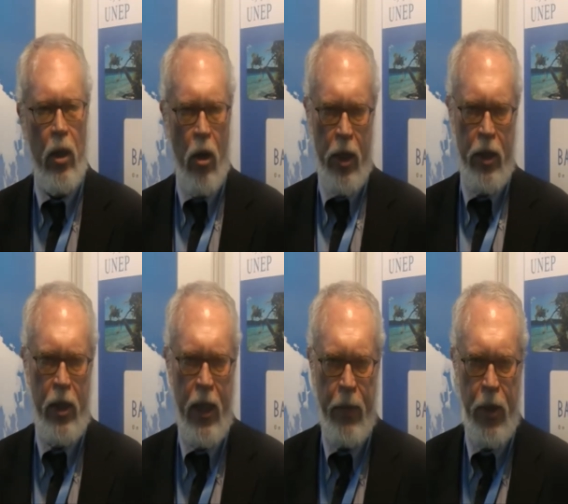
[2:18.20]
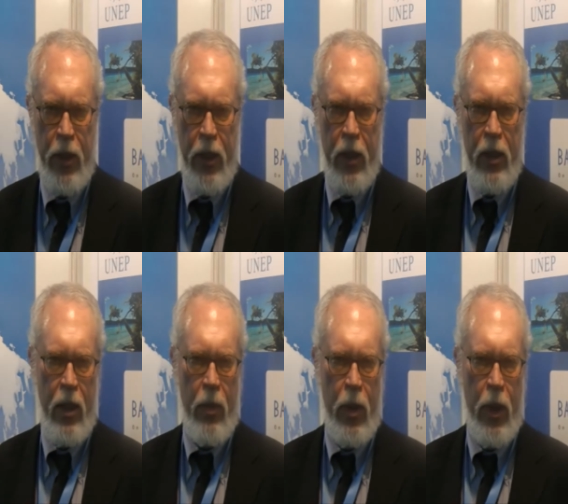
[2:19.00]
on substances
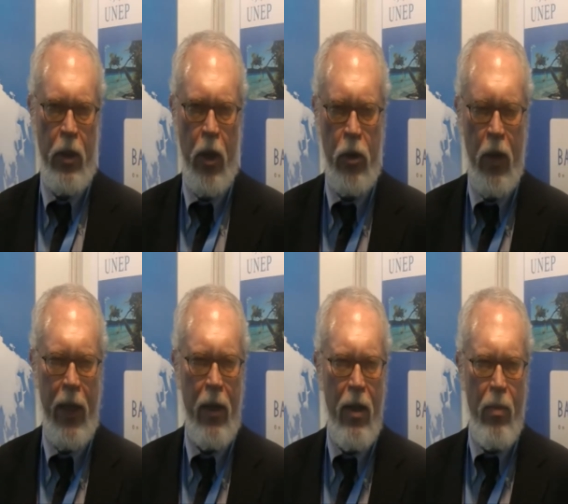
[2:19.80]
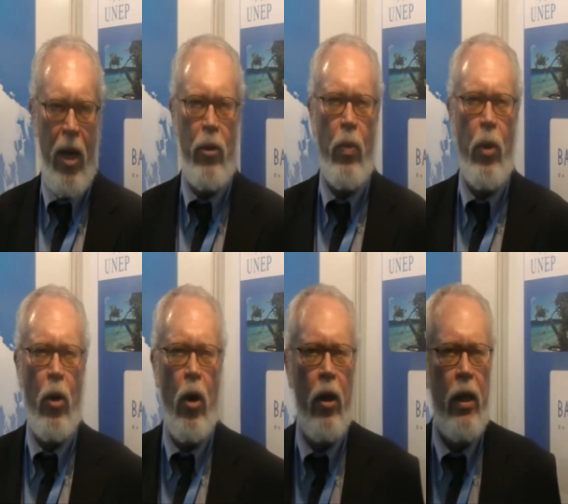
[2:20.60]
that deplete the ozone layer. Montreal
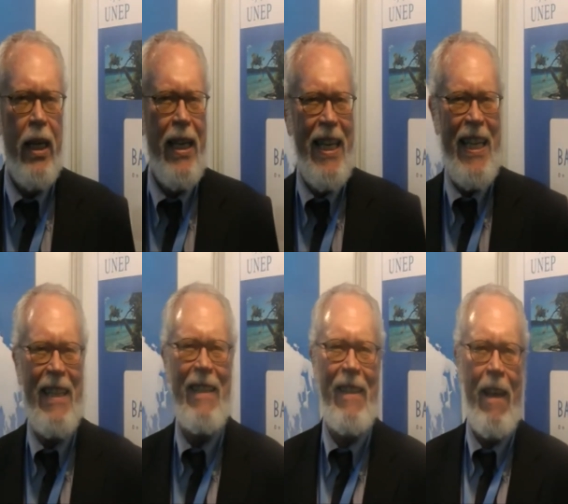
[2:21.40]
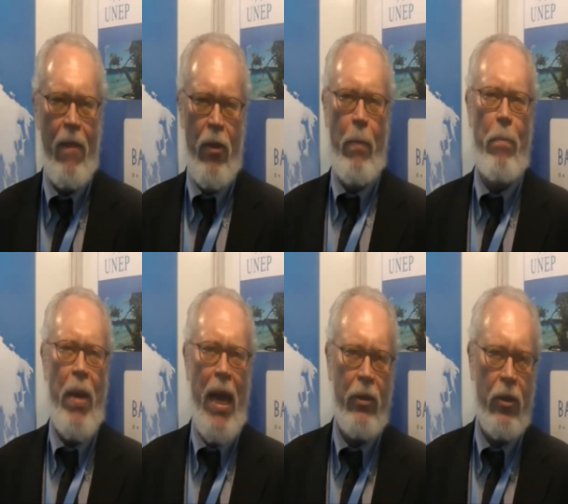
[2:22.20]
Protocol is the
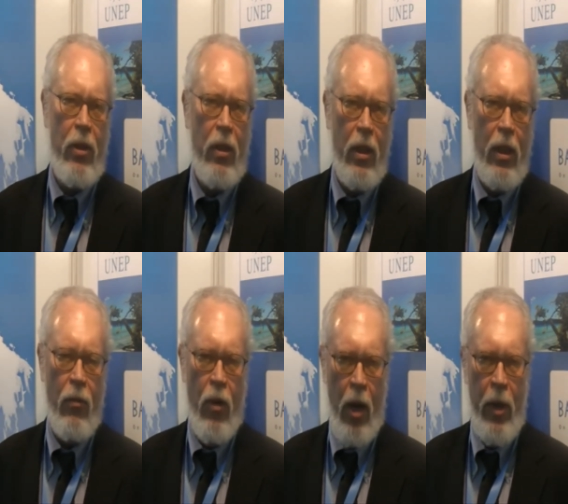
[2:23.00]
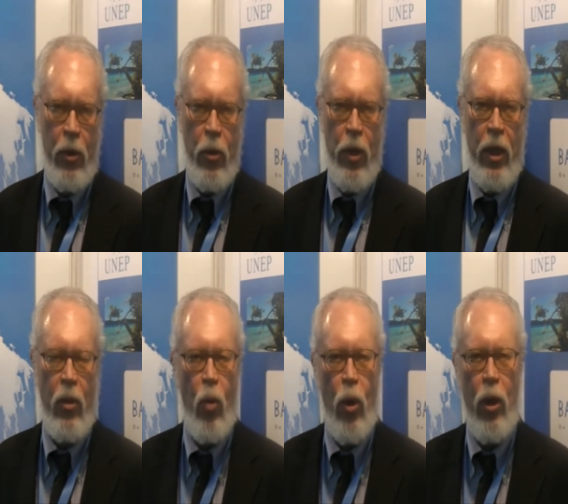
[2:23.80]
best environmental treaty
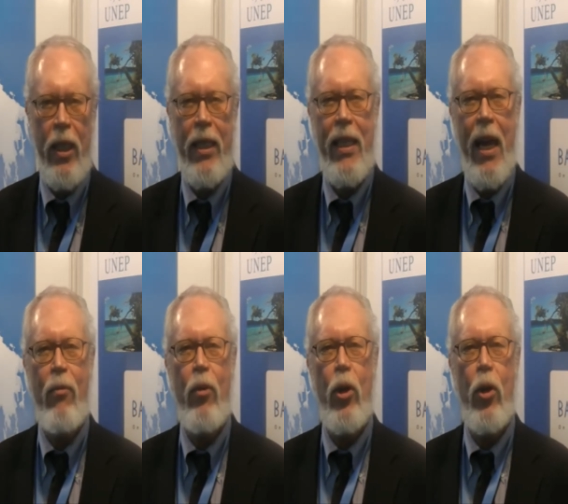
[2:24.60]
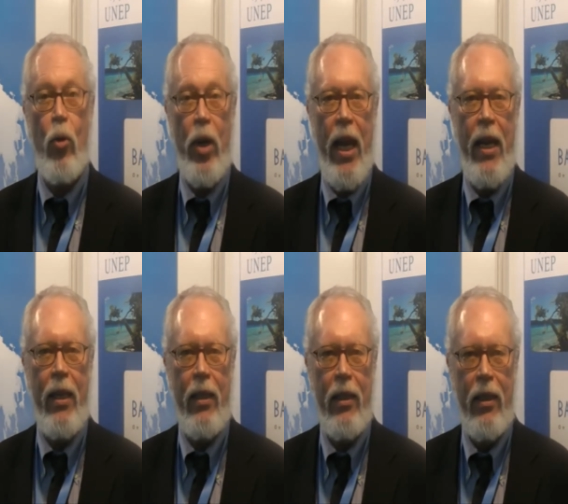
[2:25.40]
the world has ever
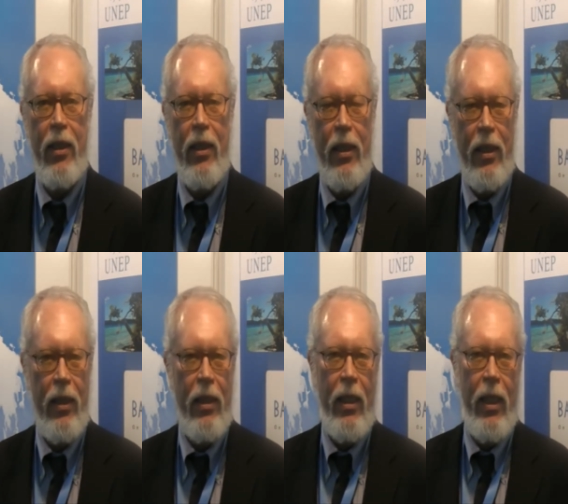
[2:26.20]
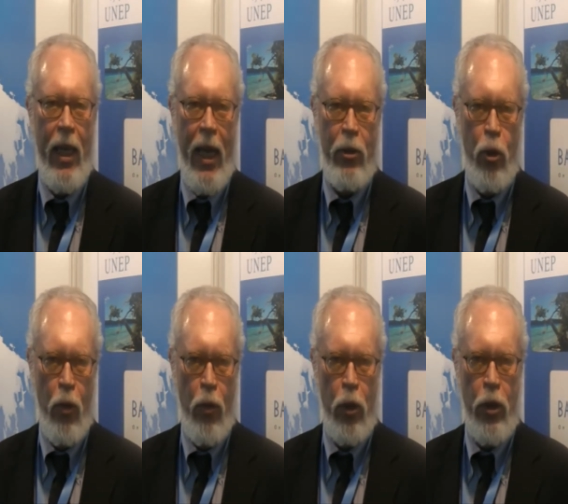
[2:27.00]
created. It has
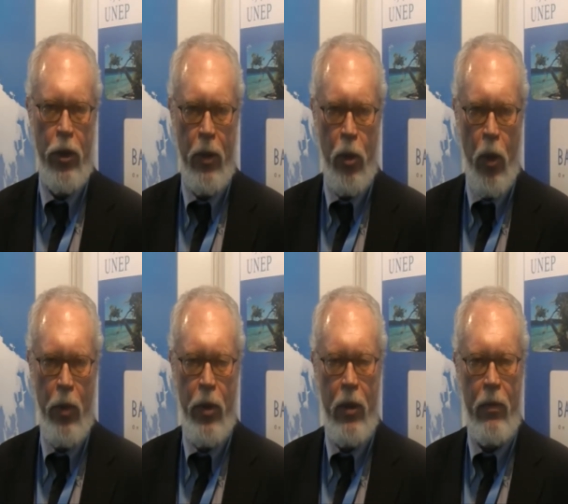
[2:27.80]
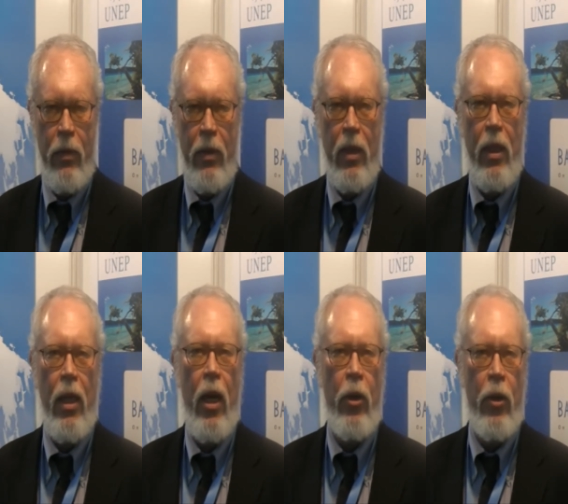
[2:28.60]
universal subscription,
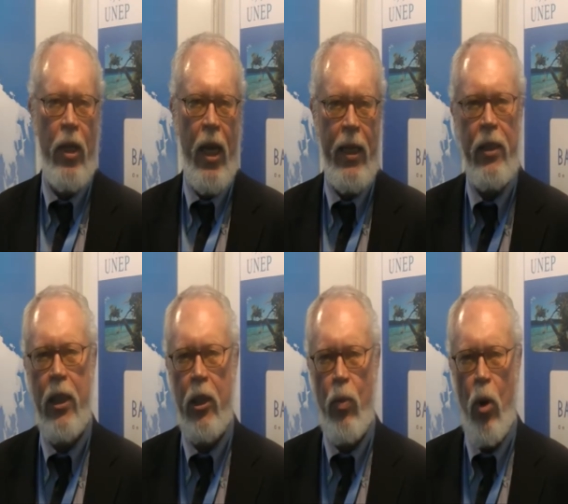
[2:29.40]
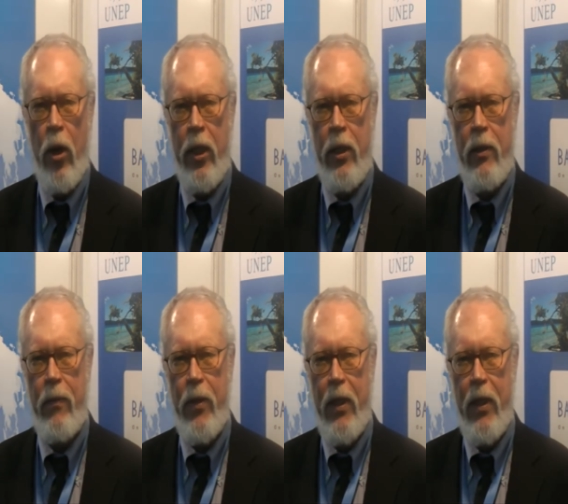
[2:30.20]
196 parties.